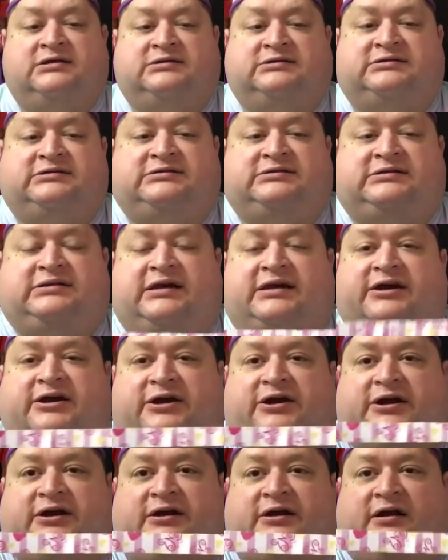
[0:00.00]

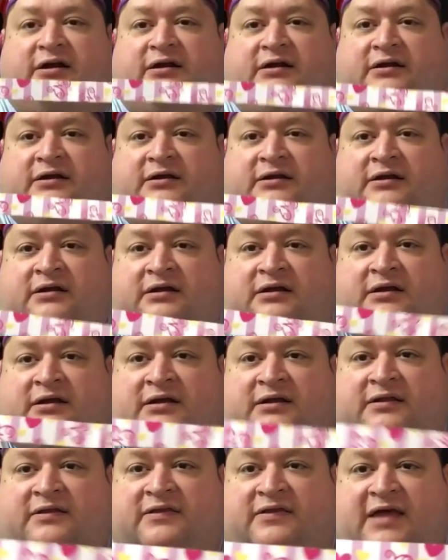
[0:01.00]
sticker
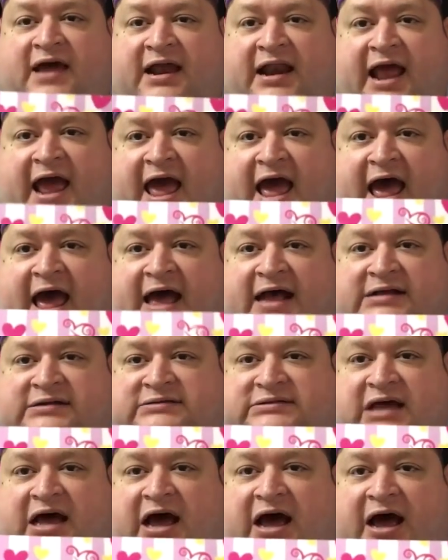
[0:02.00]
that
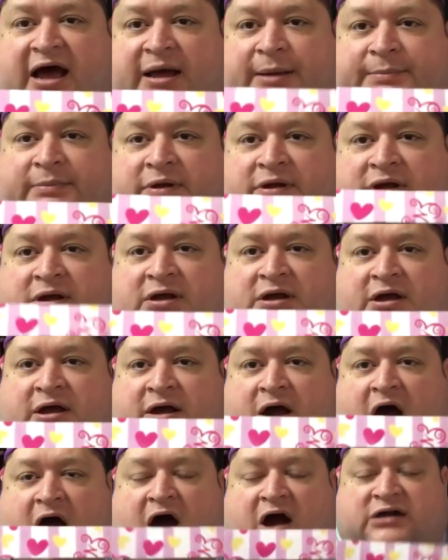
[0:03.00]
has
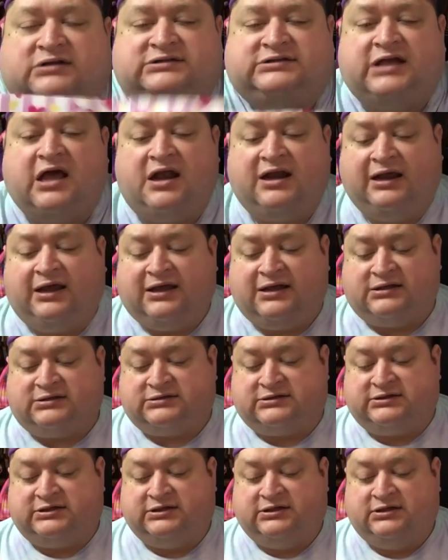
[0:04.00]
hearts on
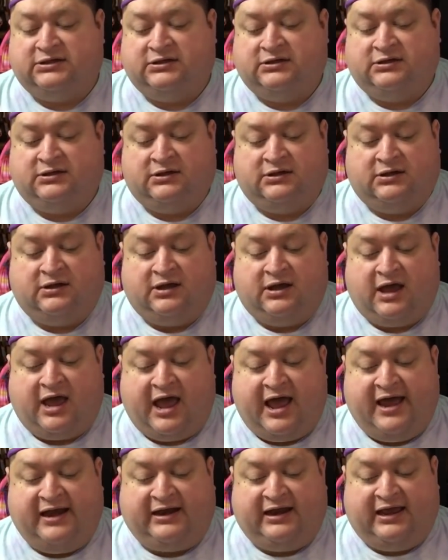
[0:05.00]
it
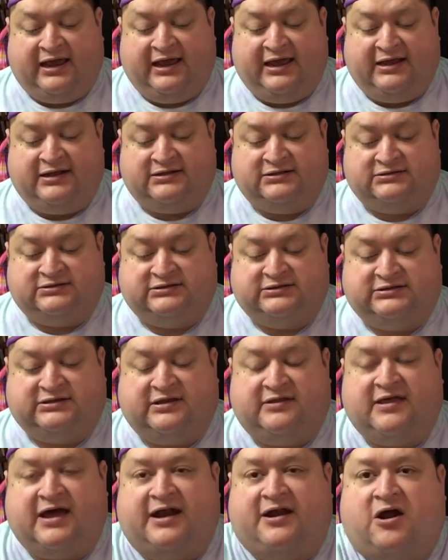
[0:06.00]
and ends
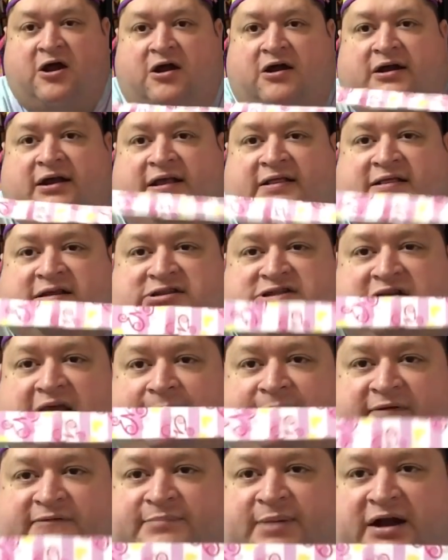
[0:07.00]
that are in the
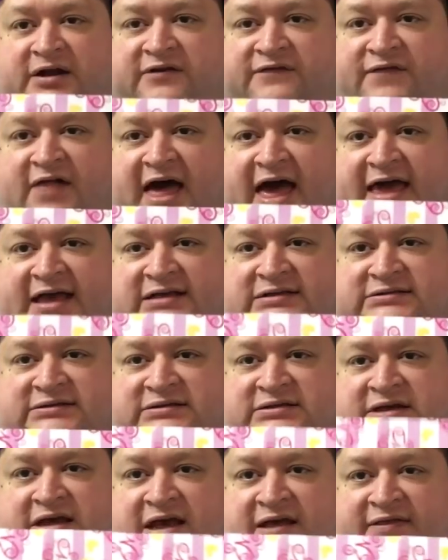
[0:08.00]
shape of
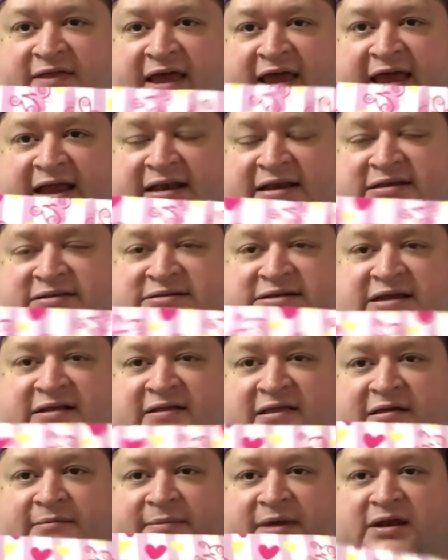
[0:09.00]
butterflies. The end is
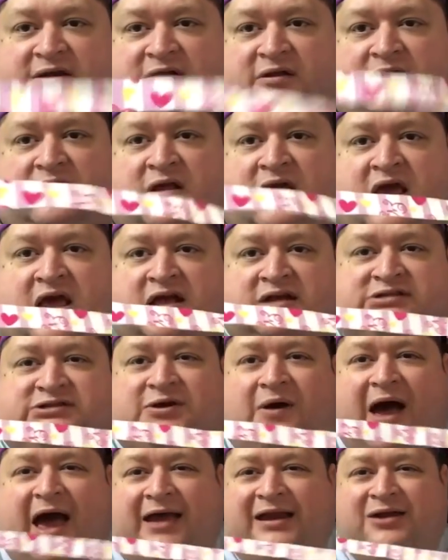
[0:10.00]
in the middle.
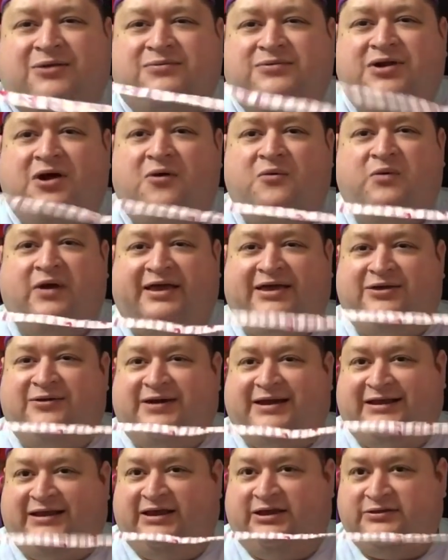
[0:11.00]
So I don't know what you
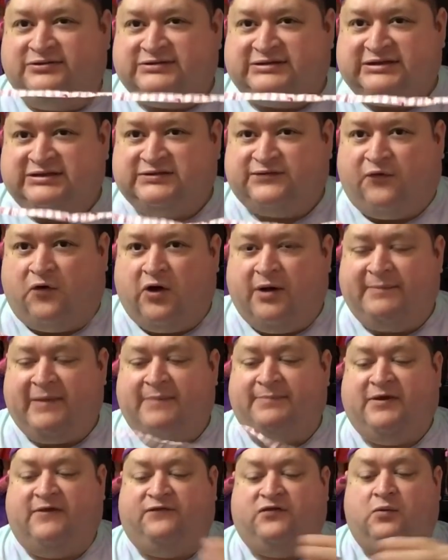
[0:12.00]
could use these for.
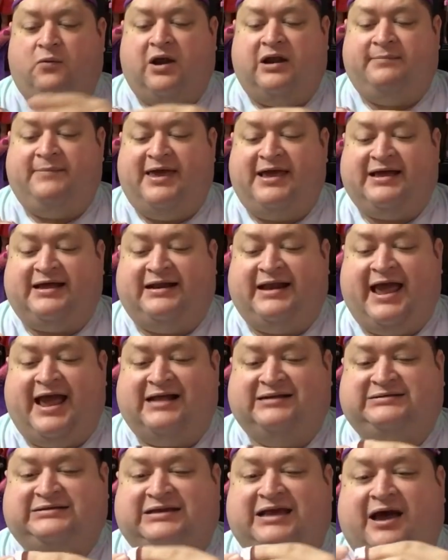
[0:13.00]
Maybe if you wanna make
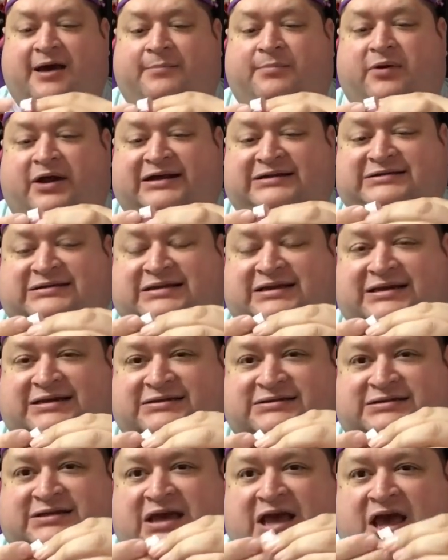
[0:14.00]
Nancy a
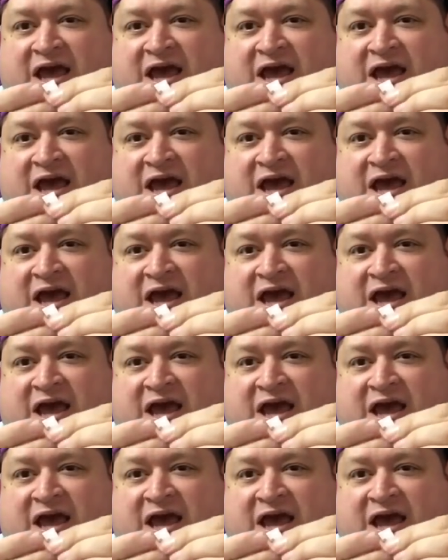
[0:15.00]
bracelet,